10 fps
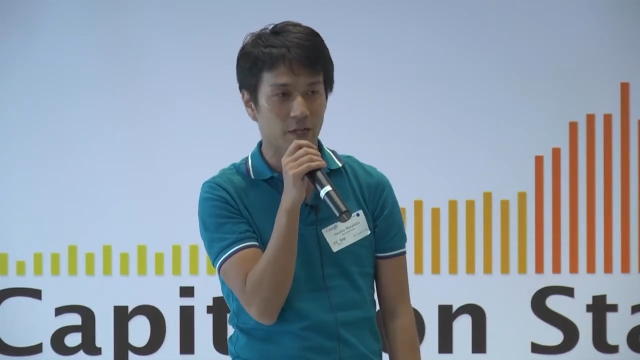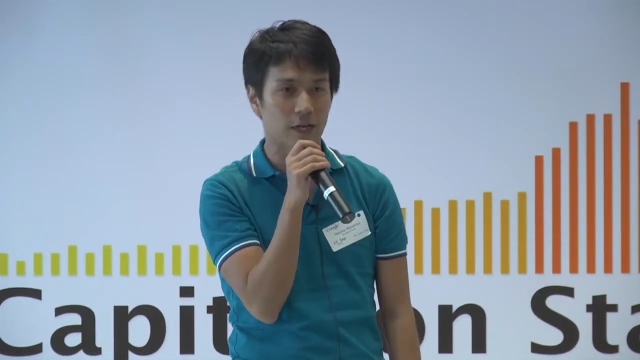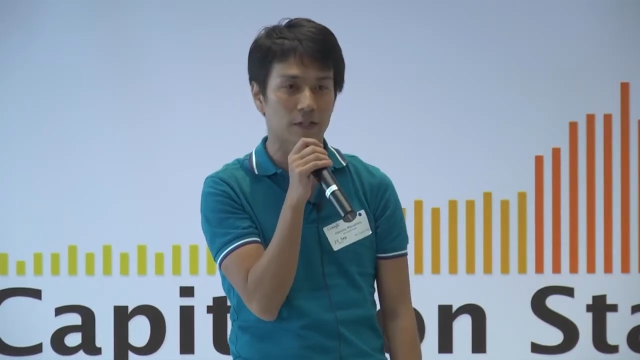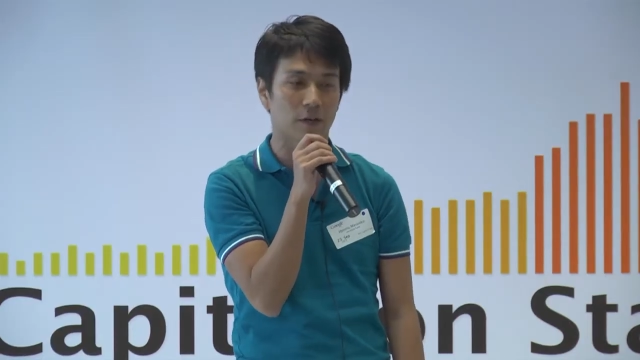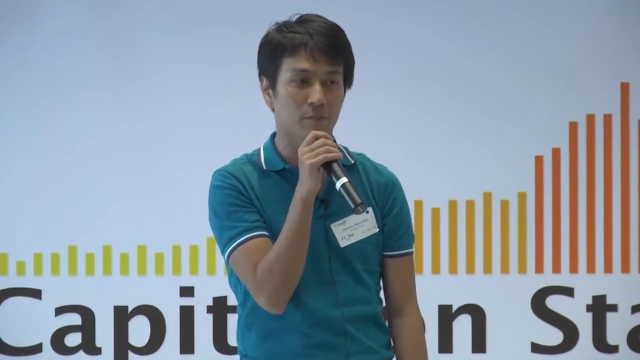
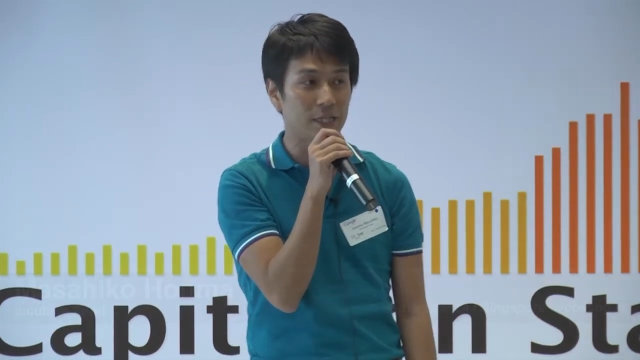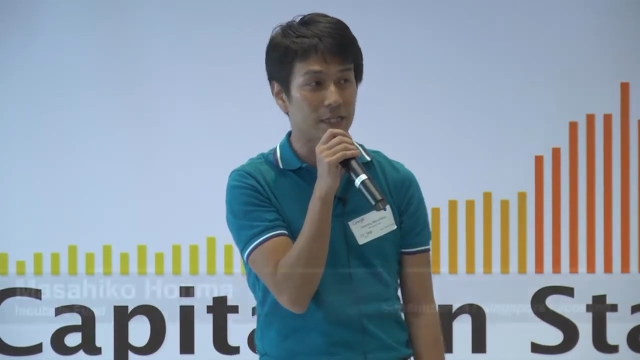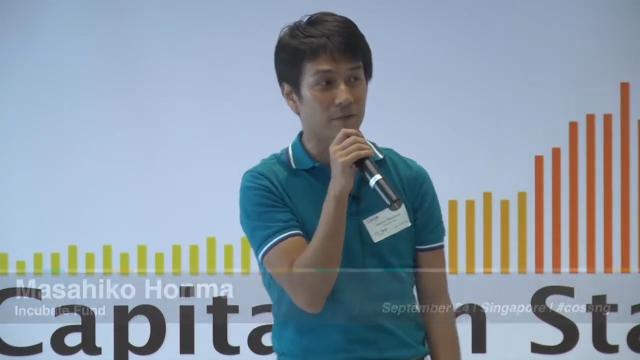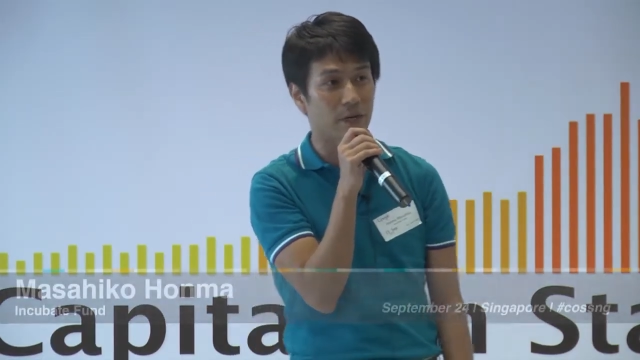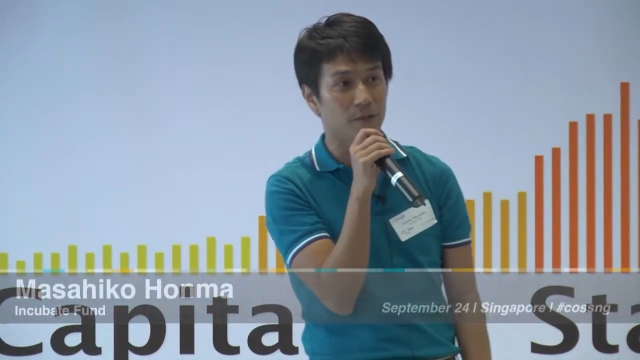and a
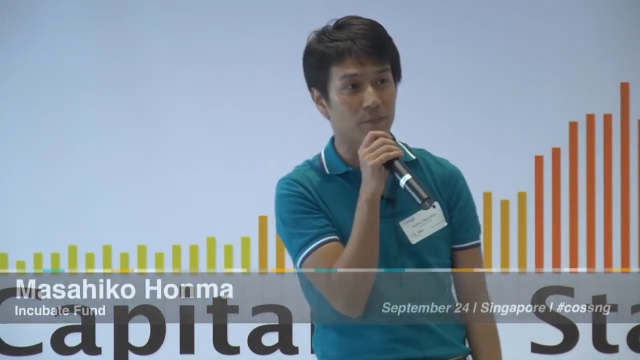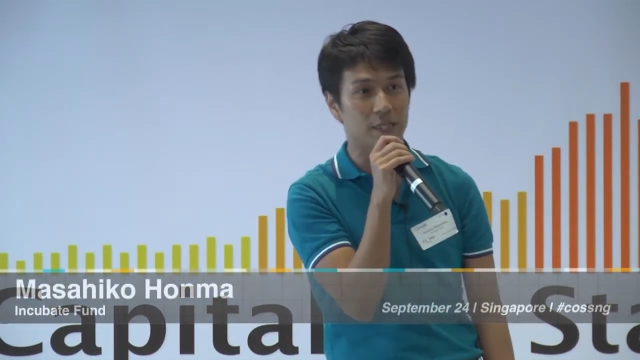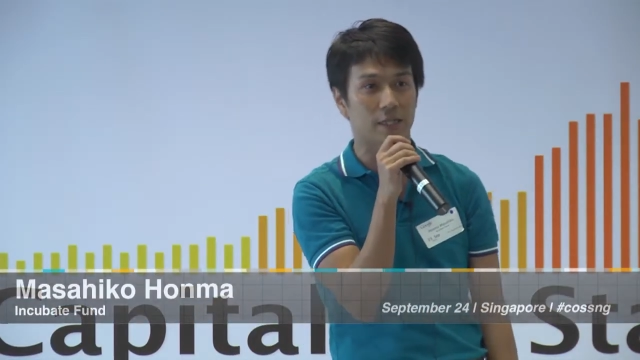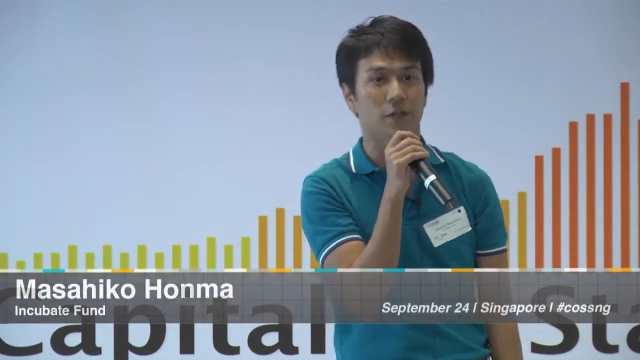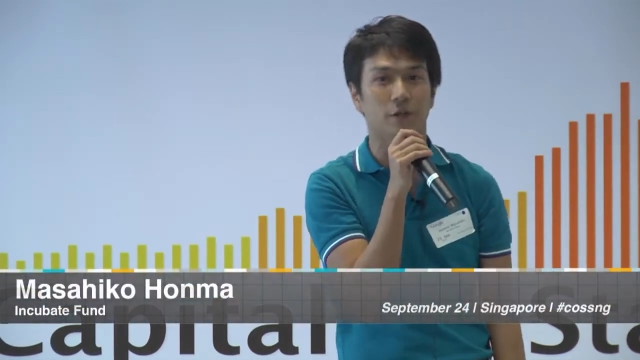VC fund
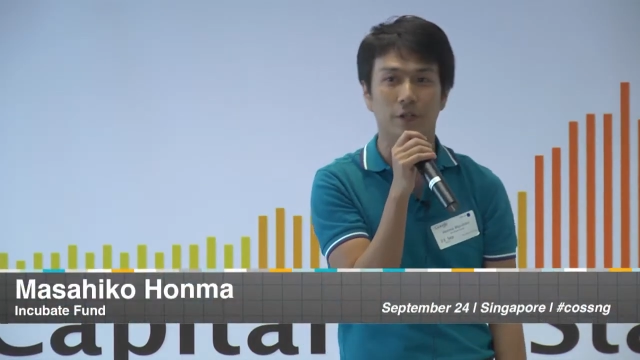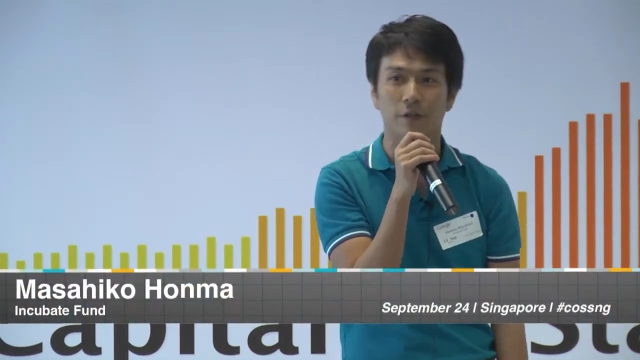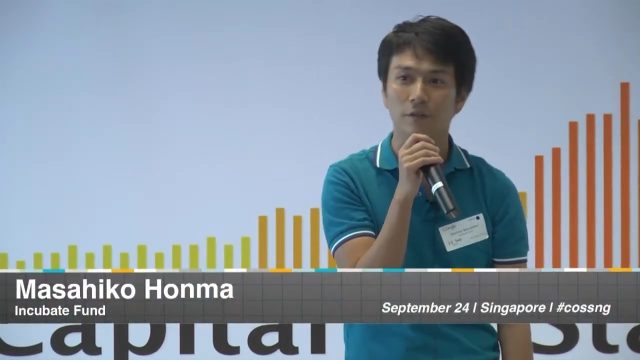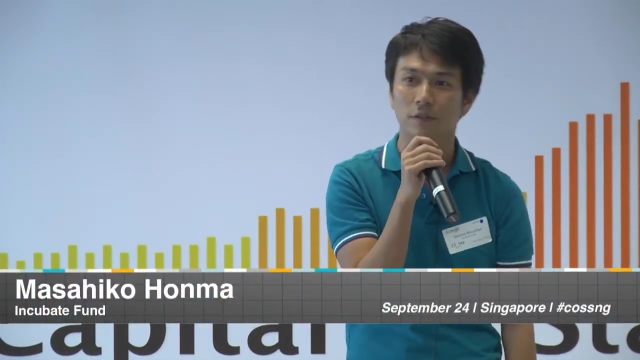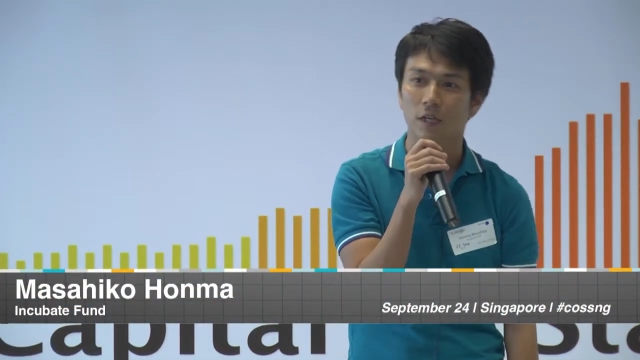based in Tokyo.